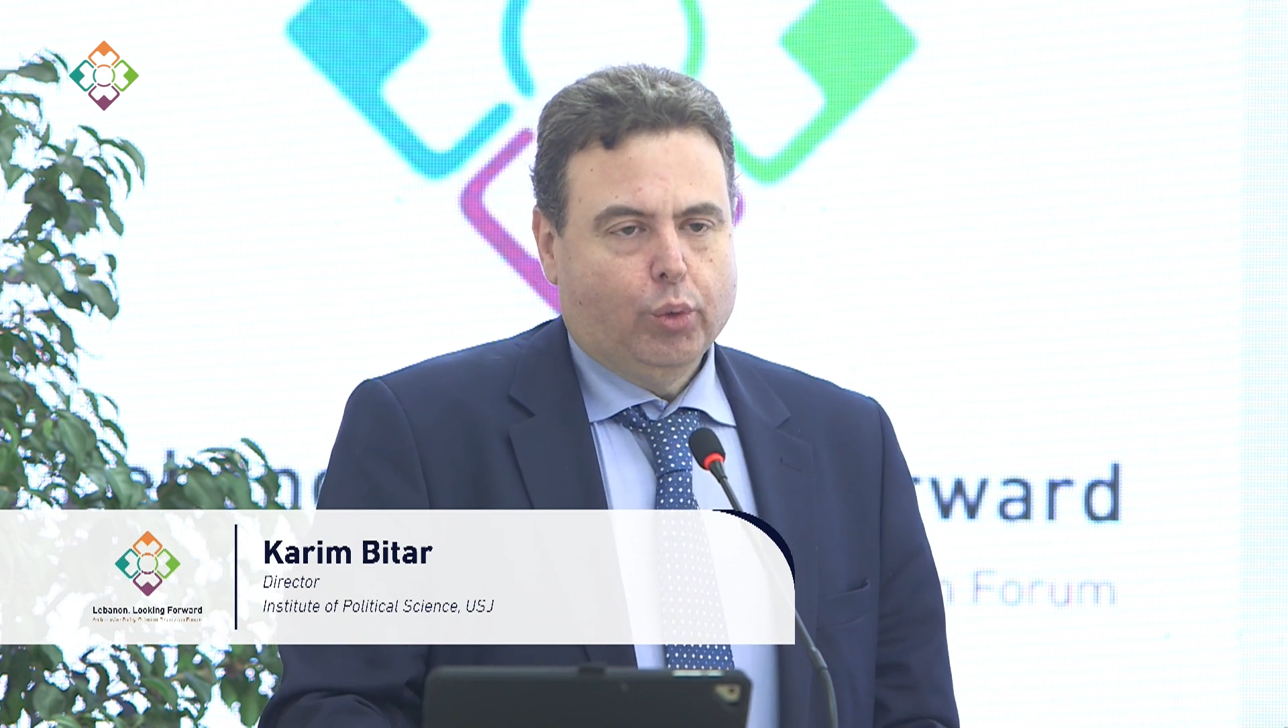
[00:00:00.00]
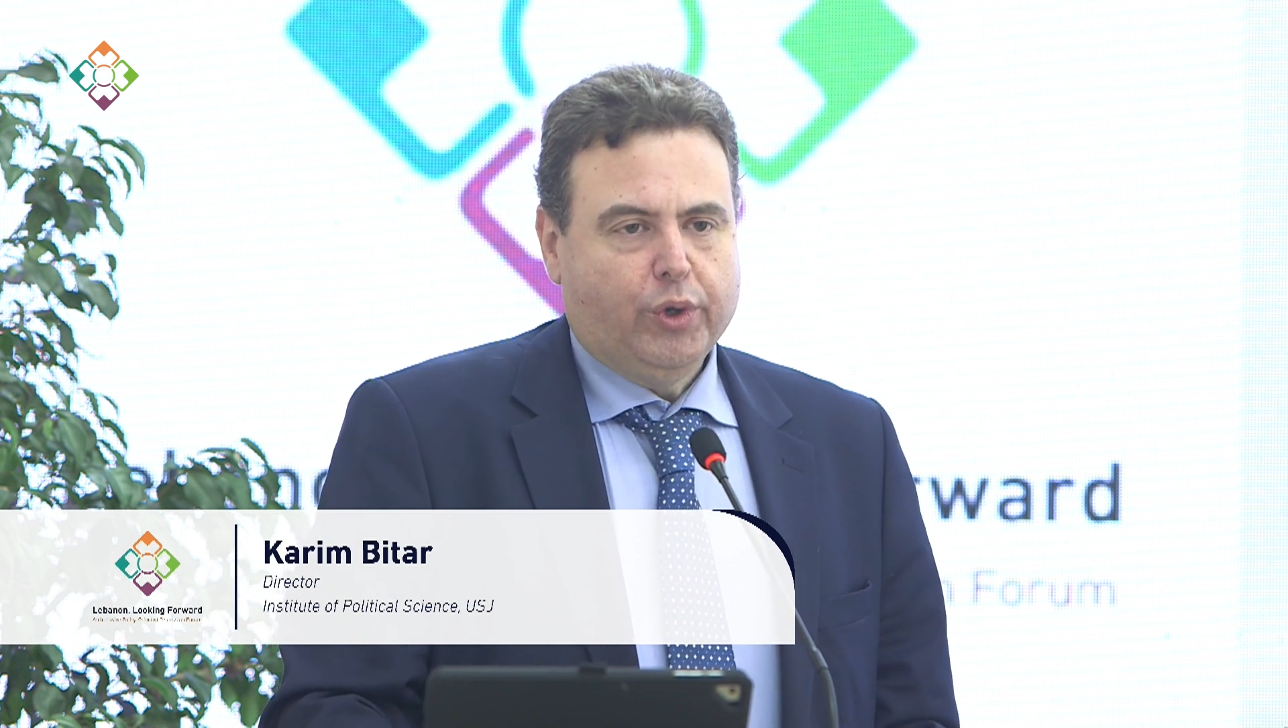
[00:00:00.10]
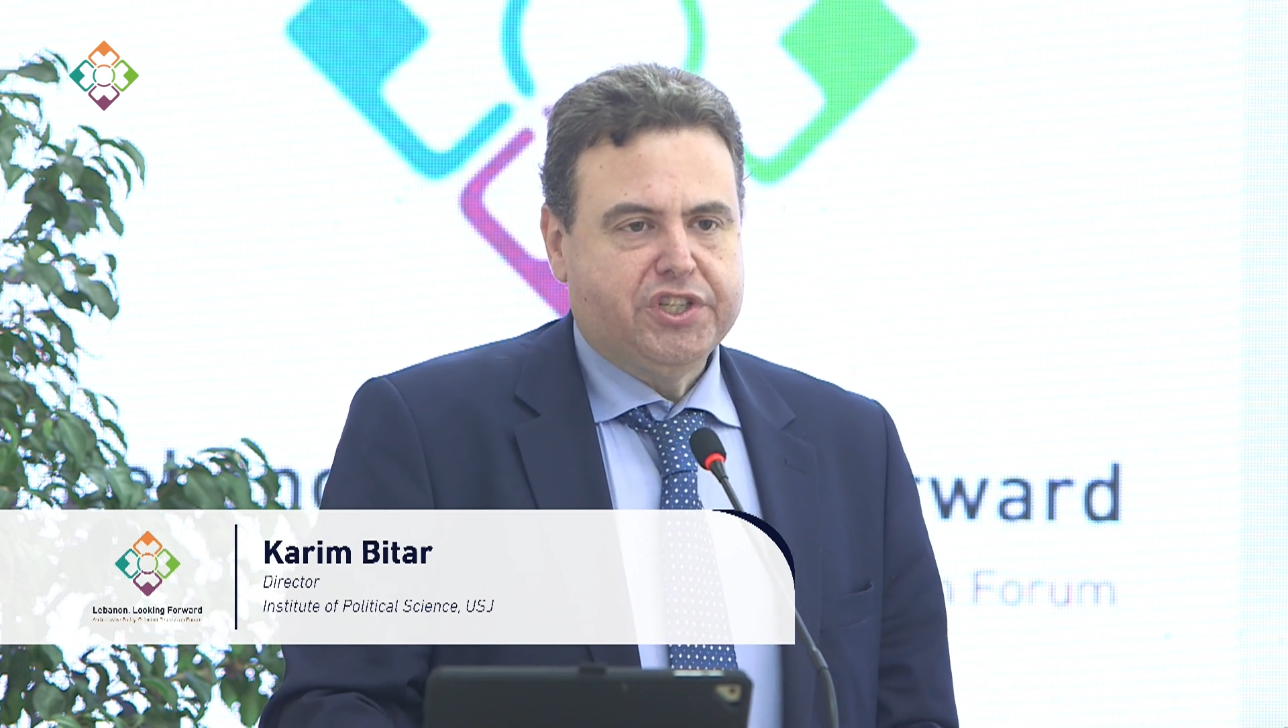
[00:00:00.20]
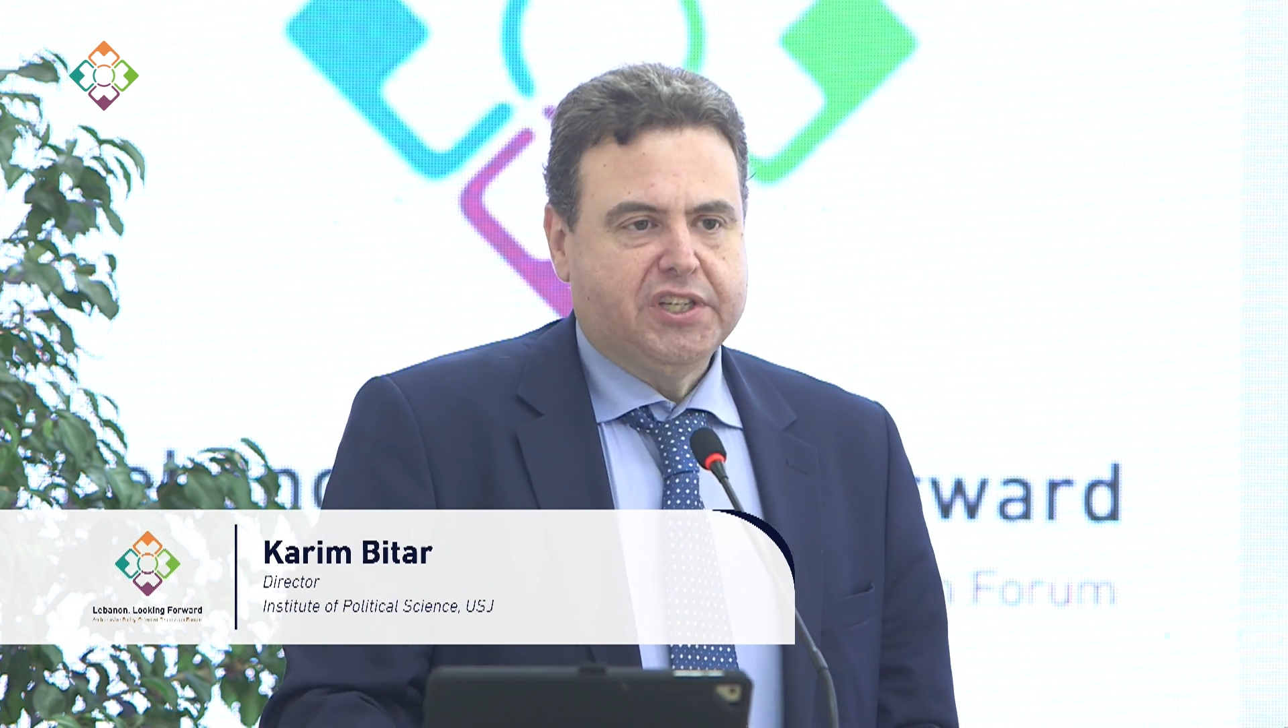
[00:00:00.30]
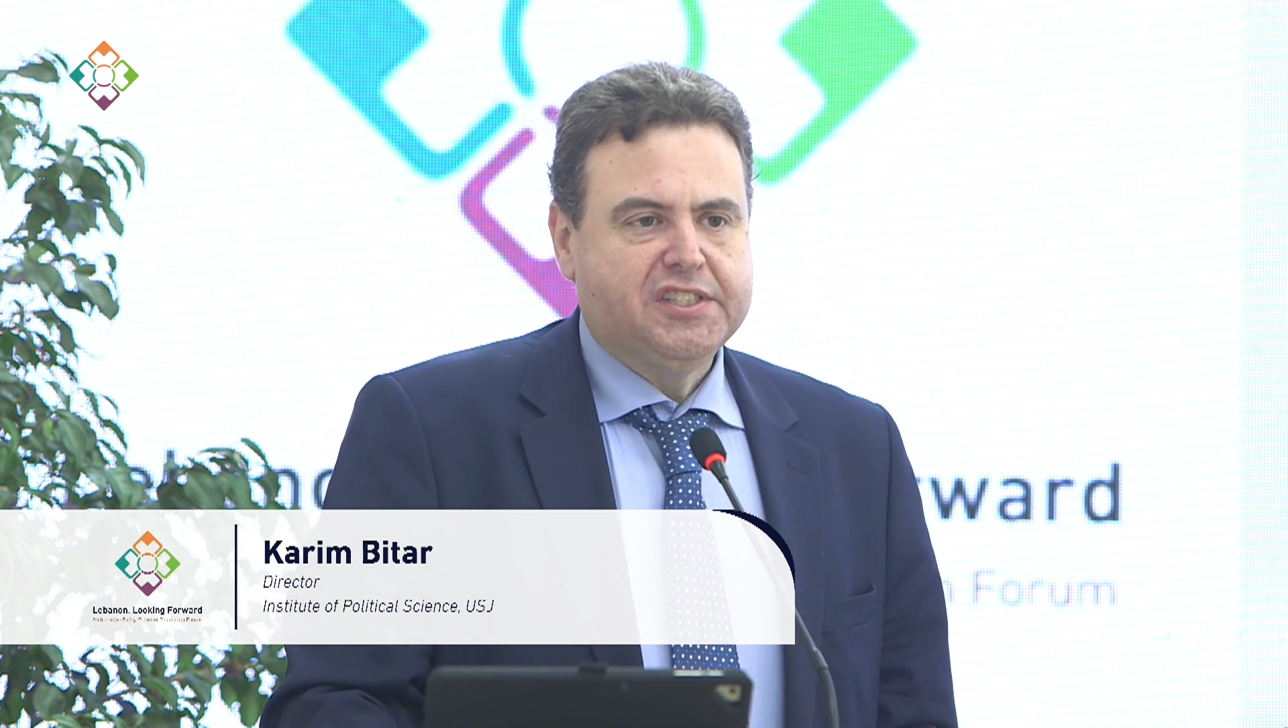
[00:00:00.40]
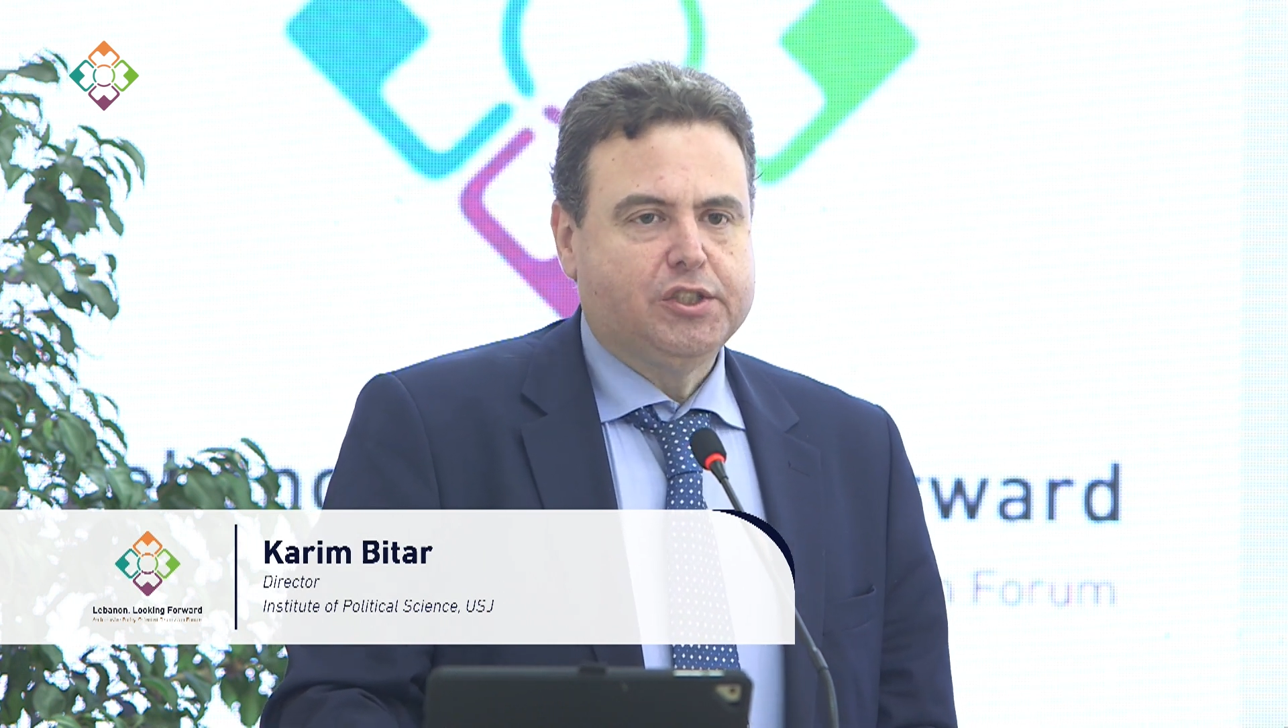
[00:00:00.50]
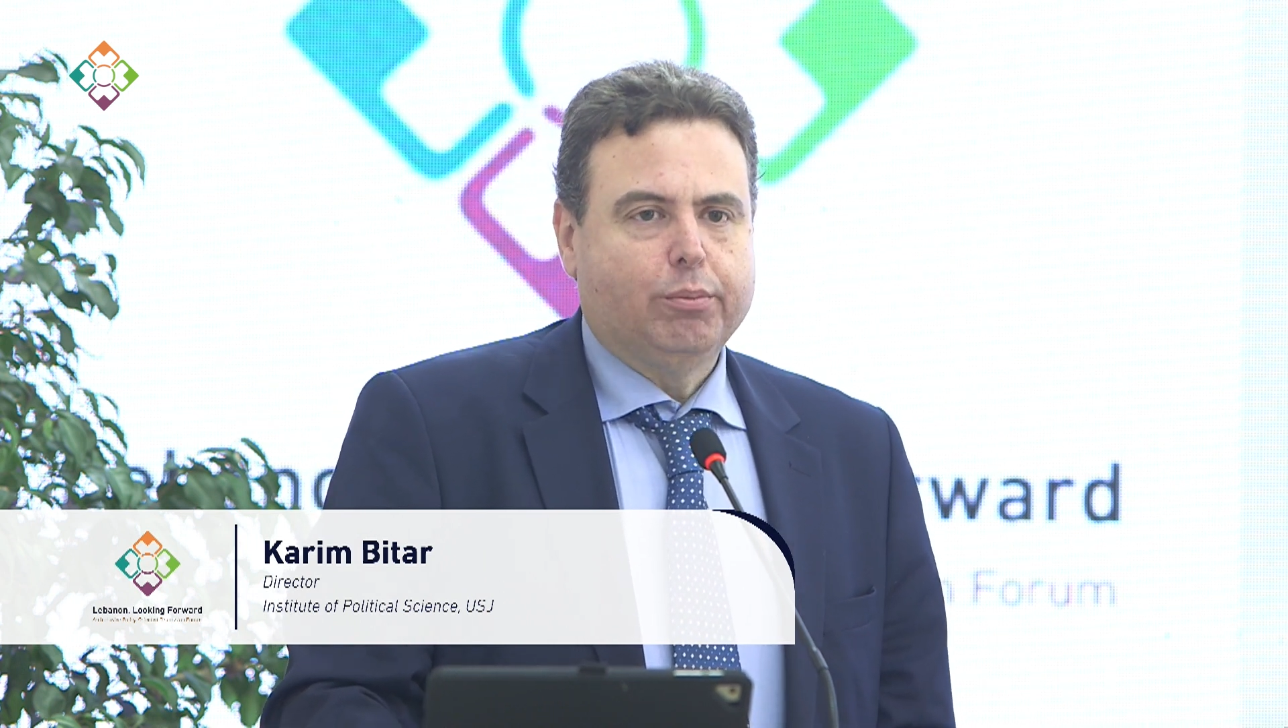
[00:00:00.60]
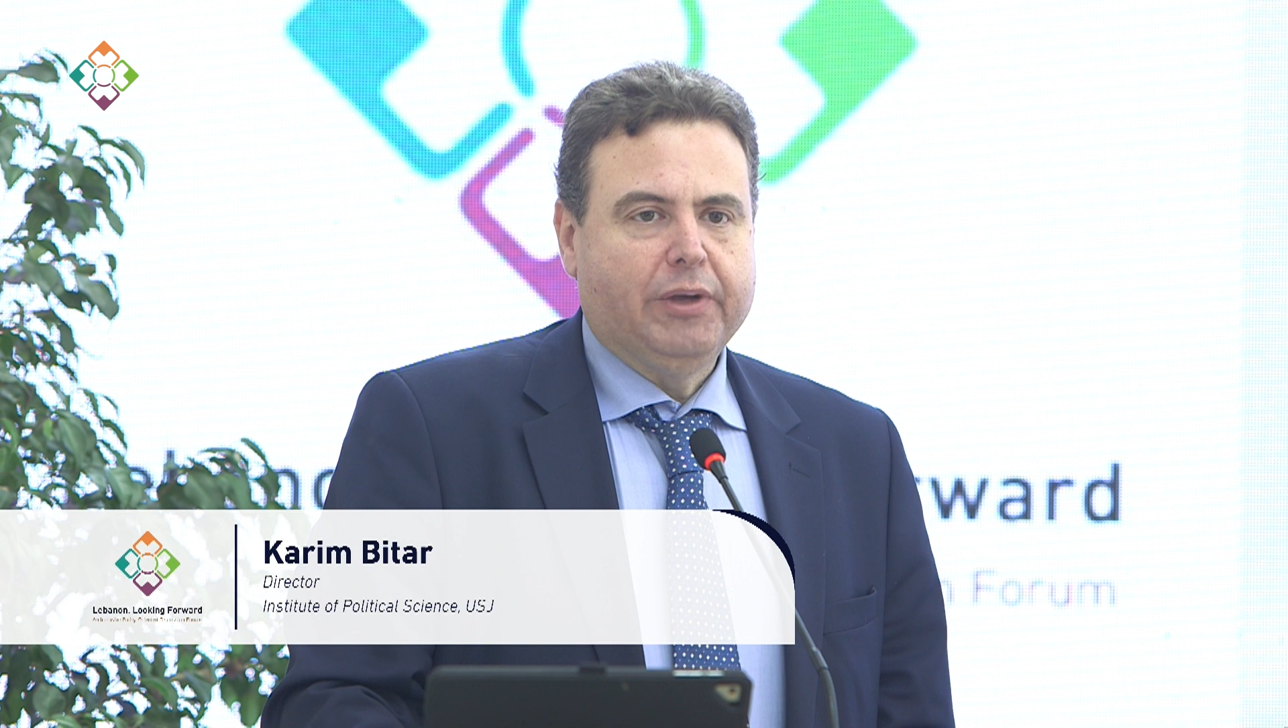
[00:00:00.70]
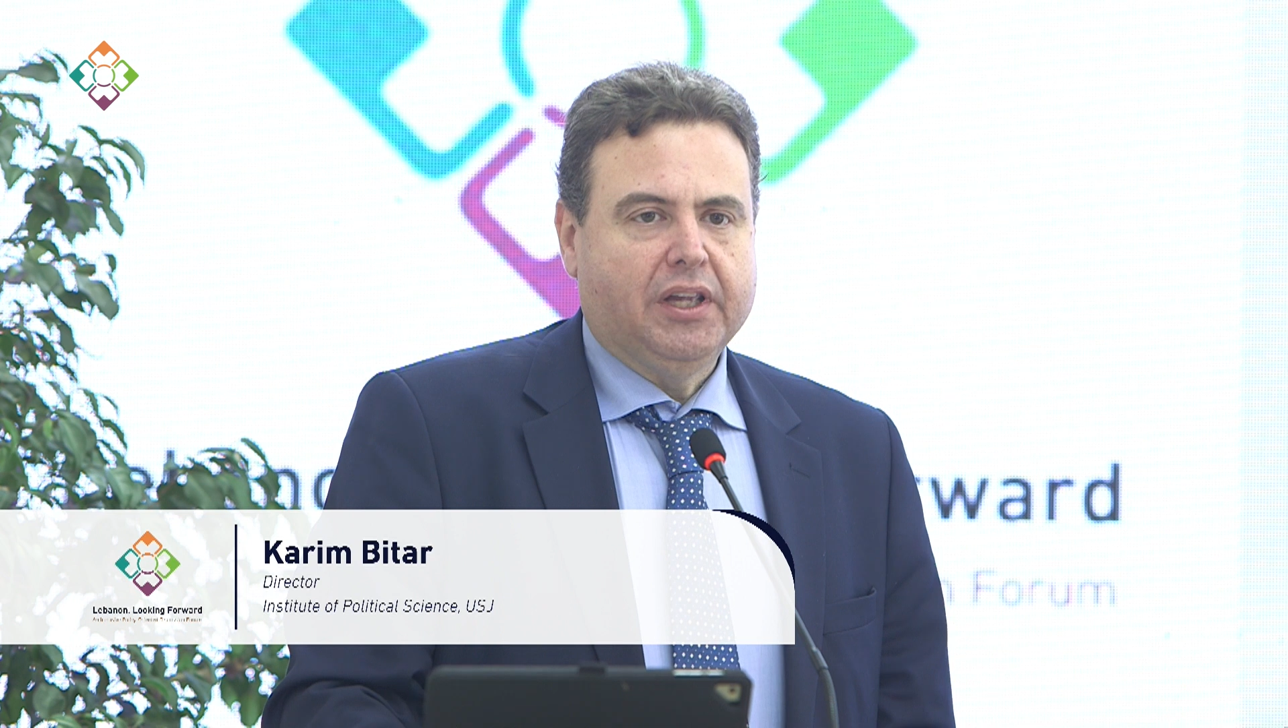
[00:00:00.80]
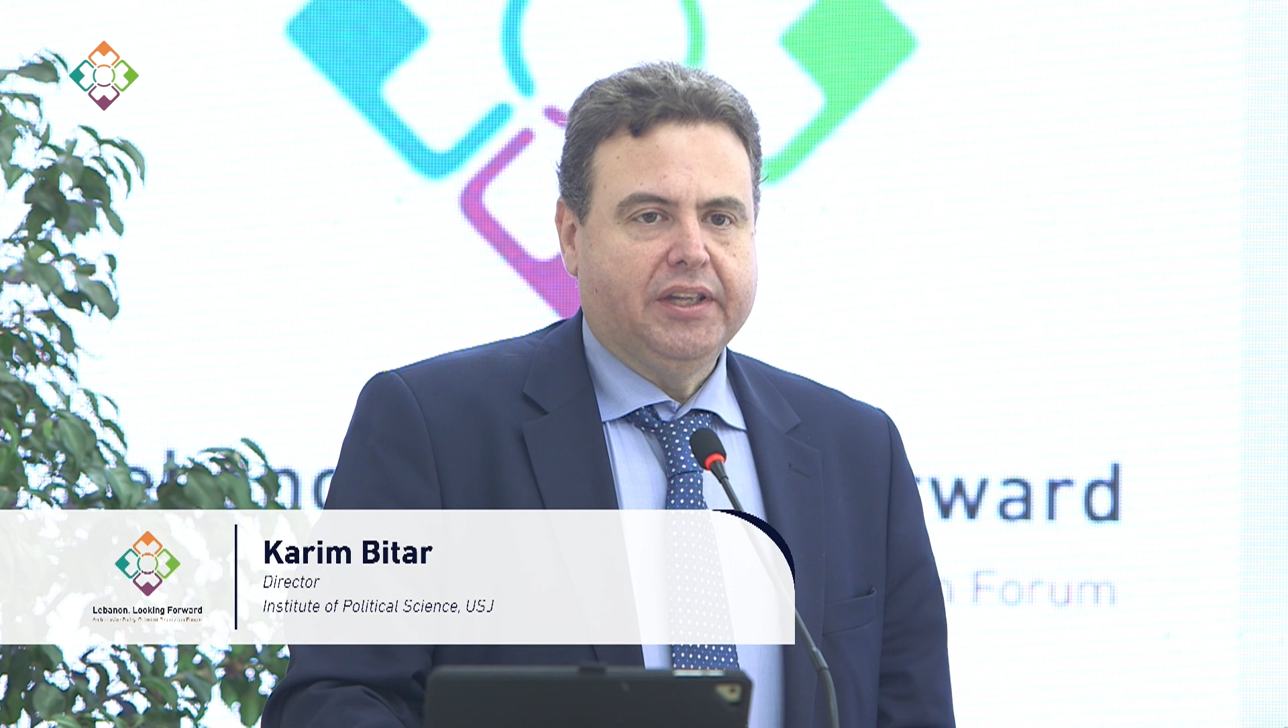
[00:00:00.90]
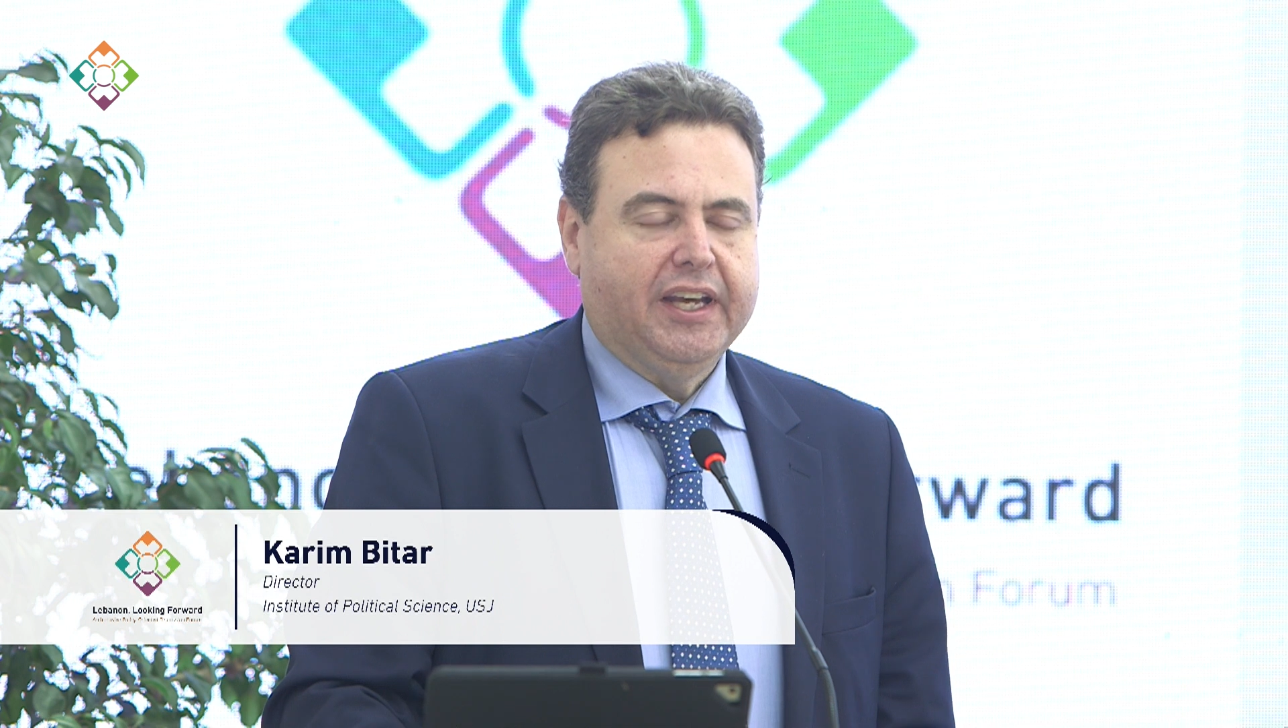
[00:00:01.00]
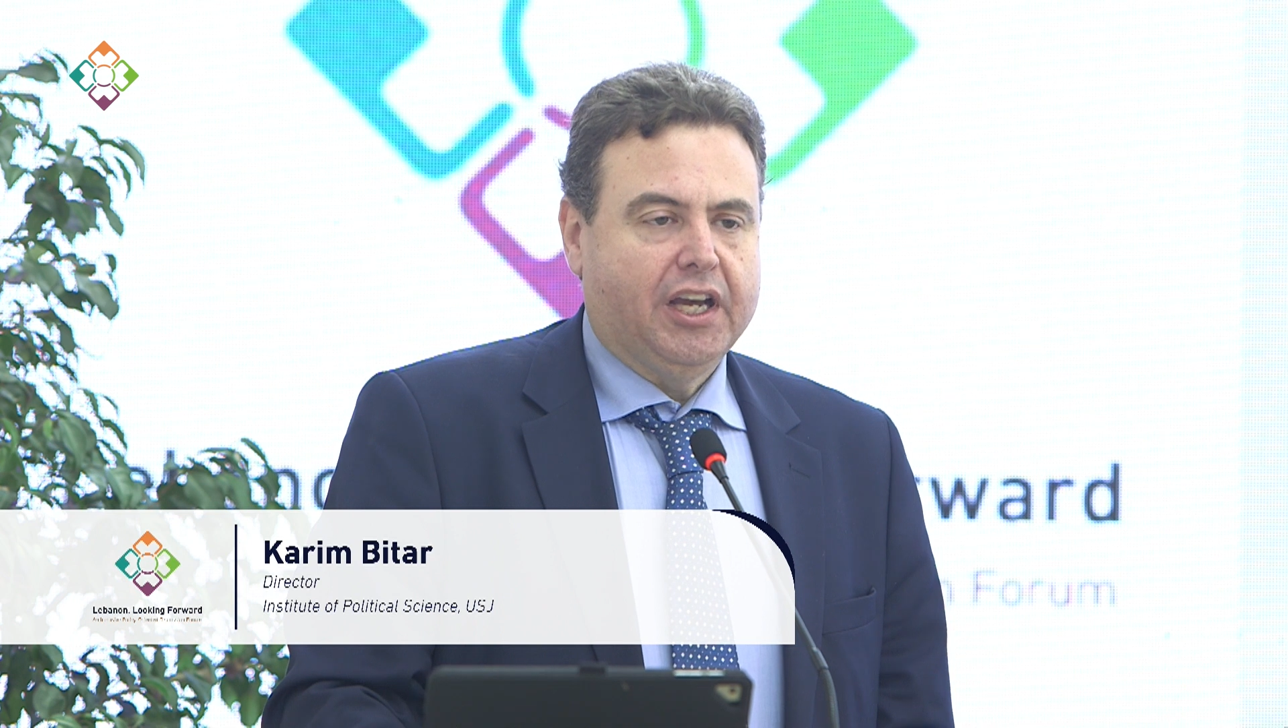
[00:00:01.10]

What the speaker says: which is to build